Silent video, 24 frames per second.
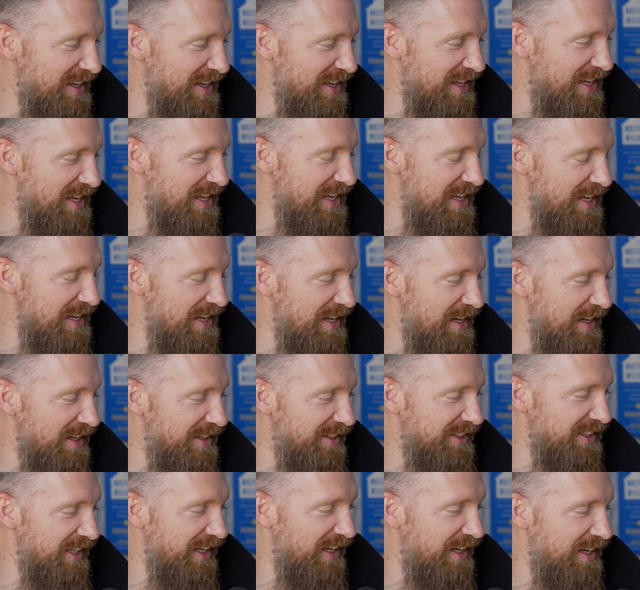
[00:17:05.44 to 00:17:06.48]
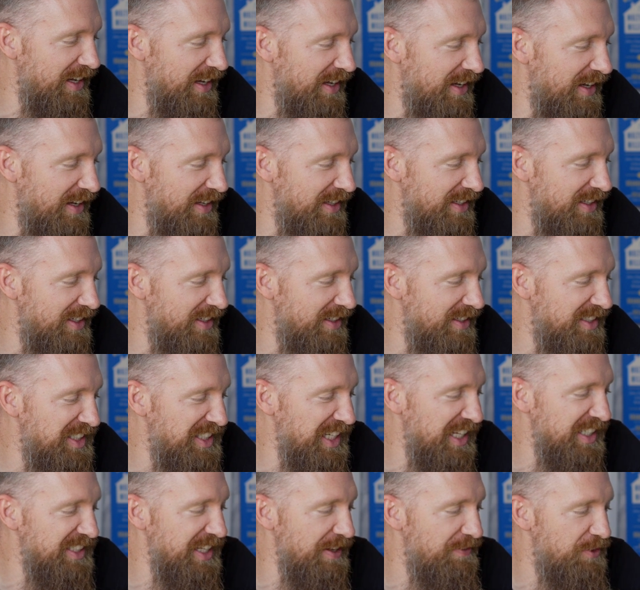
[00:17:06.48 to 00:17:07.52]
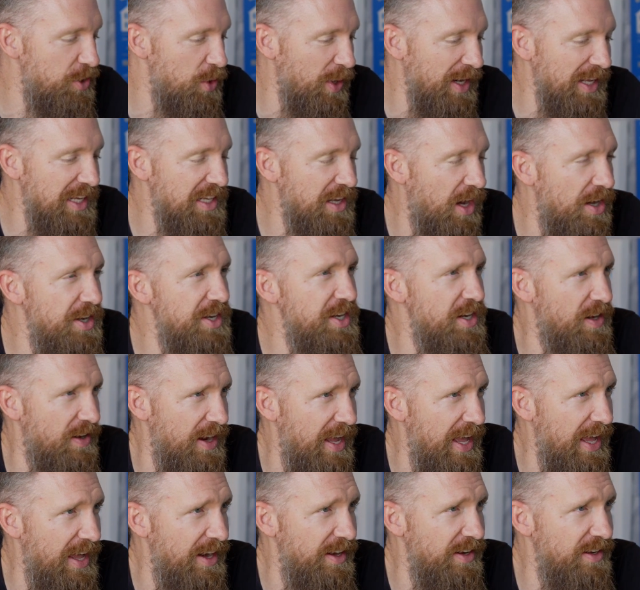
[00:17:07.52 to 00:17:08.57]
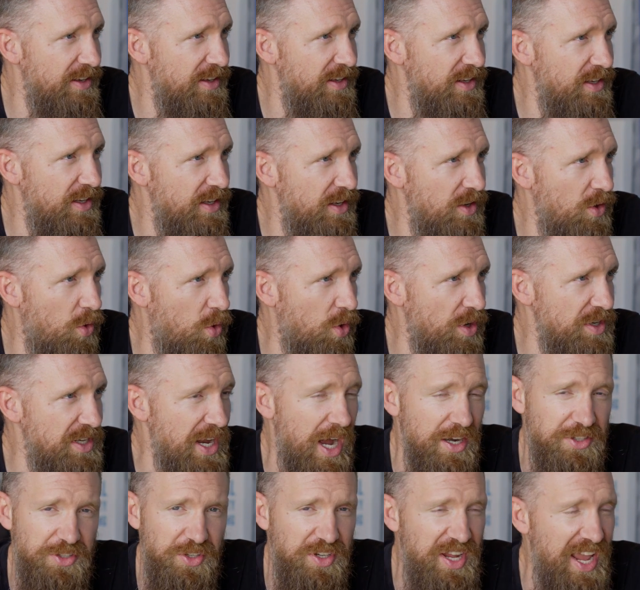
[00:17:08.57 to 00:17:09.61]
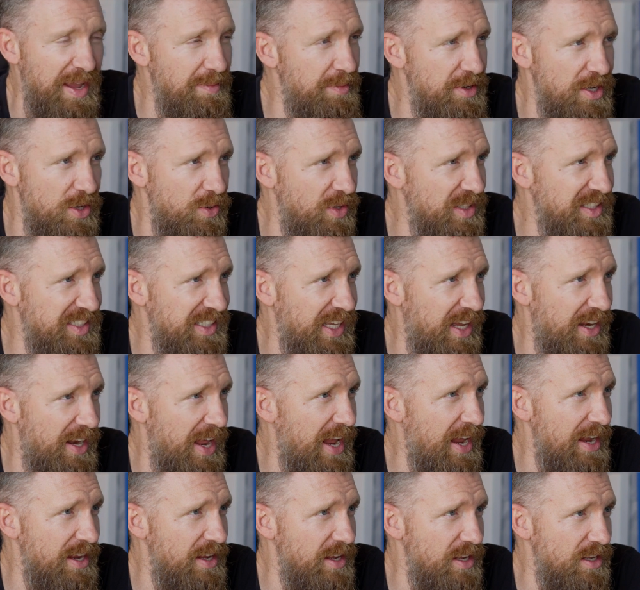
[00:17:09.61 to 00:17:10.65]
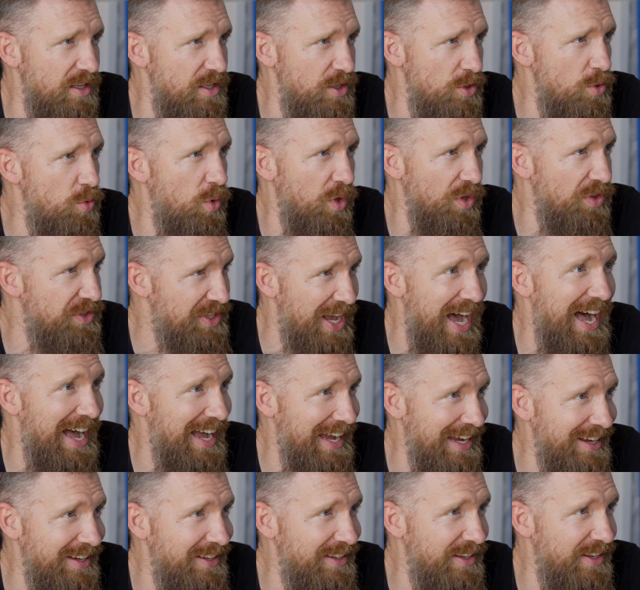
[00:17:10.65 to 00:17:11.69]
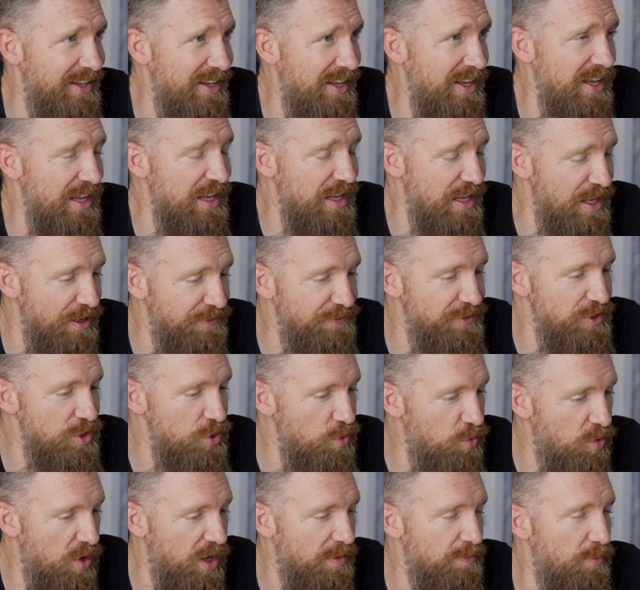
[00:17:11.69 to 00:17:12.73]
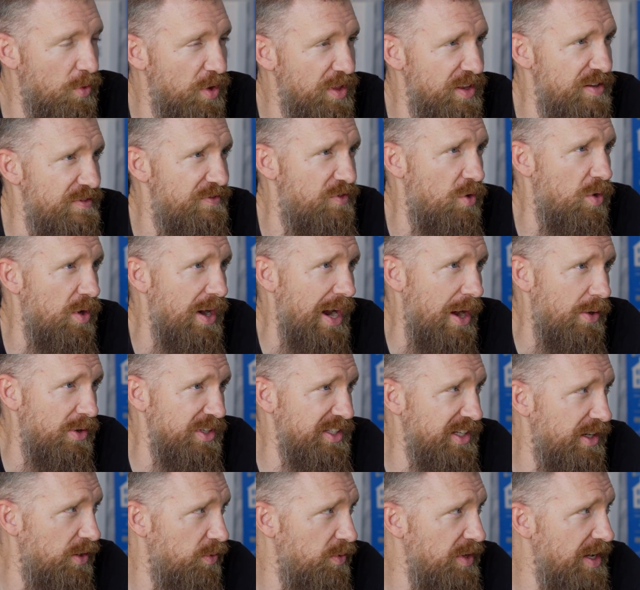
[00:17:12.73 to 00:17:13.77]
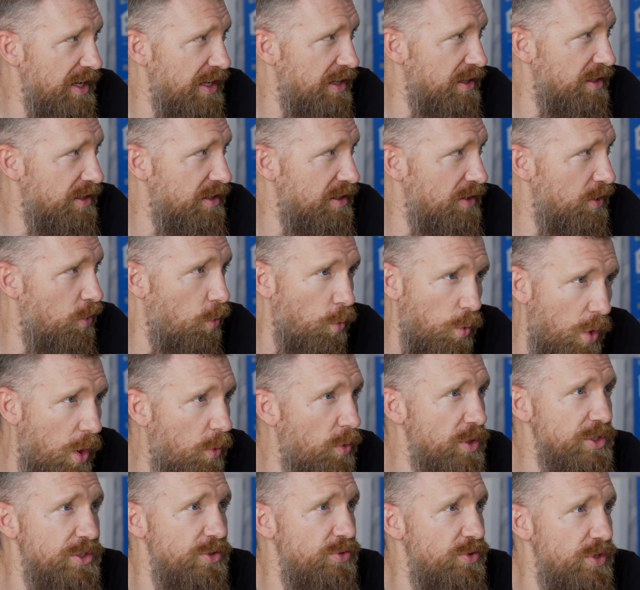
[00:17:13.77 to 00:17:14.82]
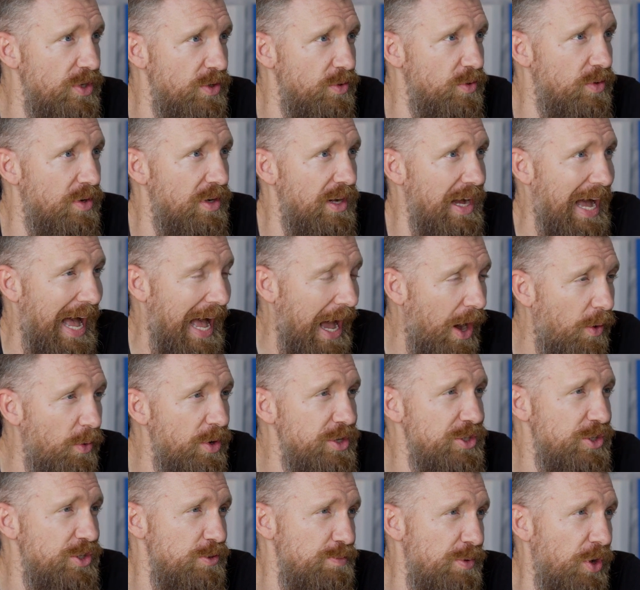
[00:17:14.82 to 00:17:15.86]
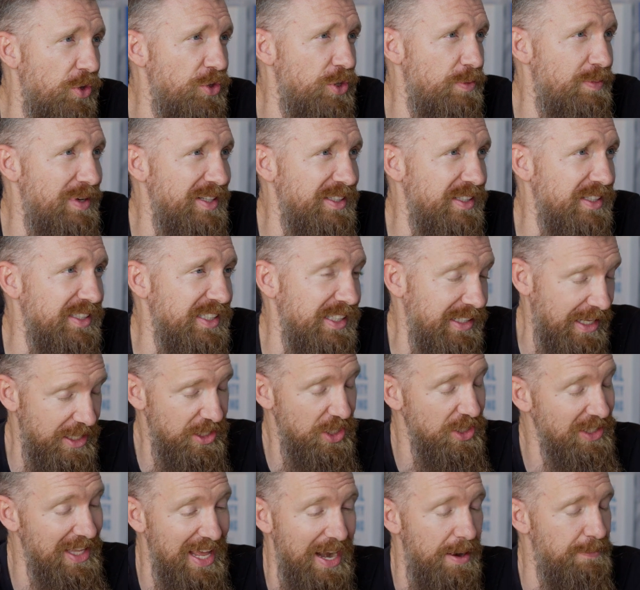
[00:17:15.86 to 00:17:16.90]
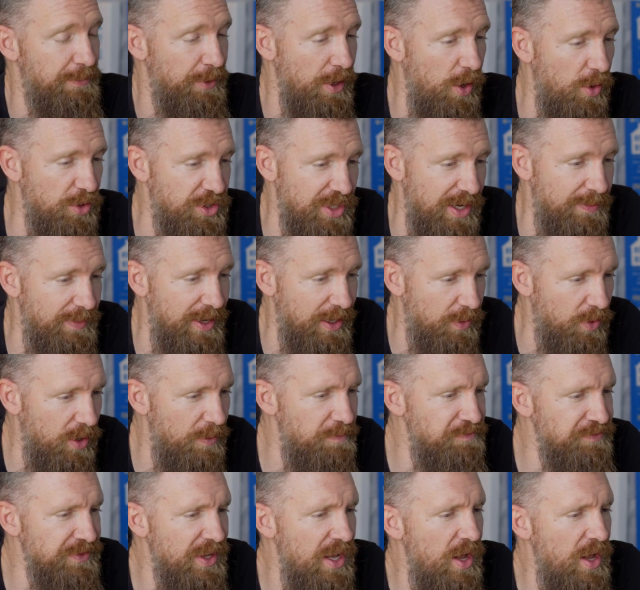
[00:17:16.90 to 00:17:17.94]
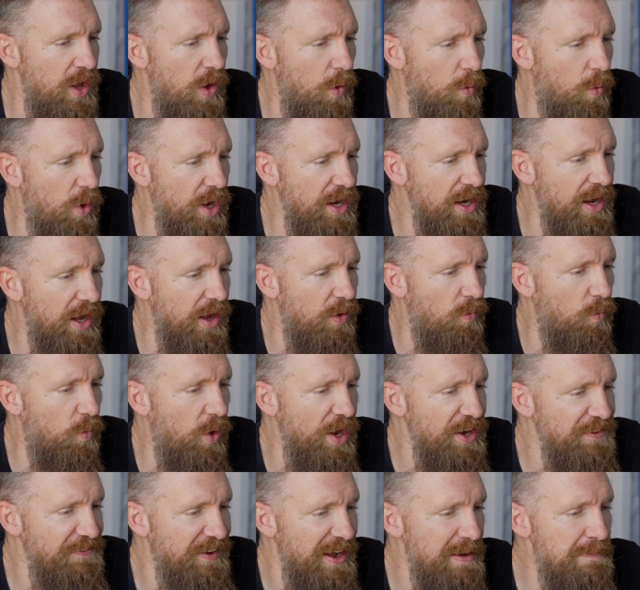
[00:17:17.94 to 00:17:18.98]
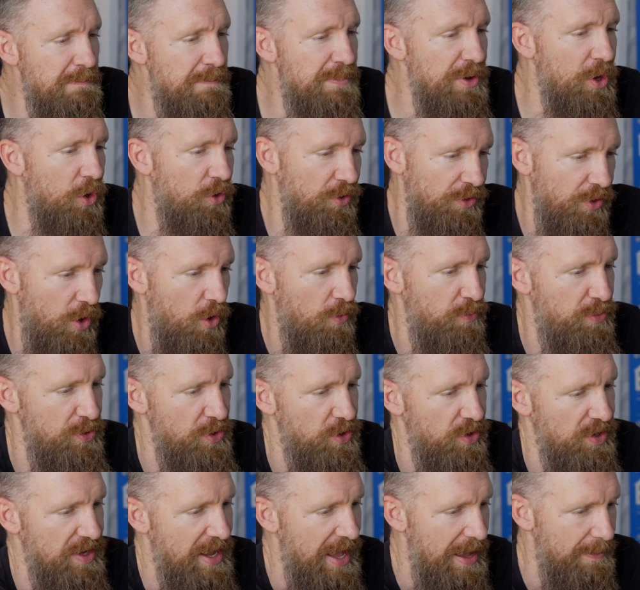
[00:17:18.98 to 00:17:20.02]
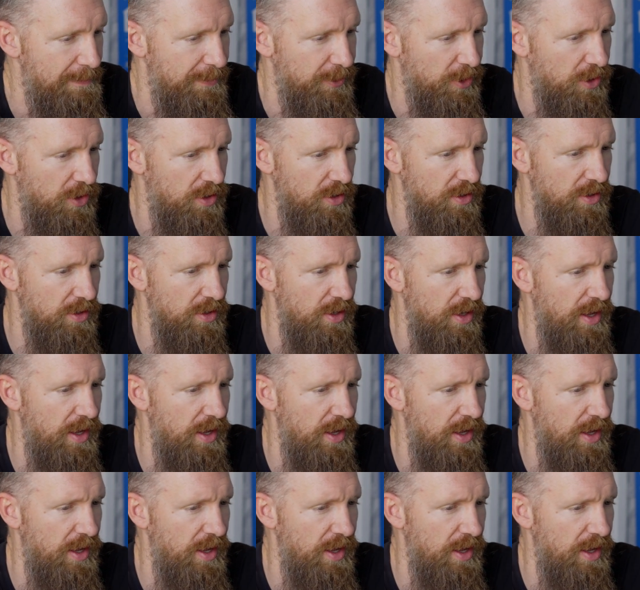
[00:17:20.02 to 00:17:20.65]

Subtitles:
He says, if you had a gun to your head, or a doctor came to you and said, hey, you will die if you work more than 4 hours in a week, what would you do? How would you build your business? And I took that approach, and I'm like, well, what if I built Open Door Capital?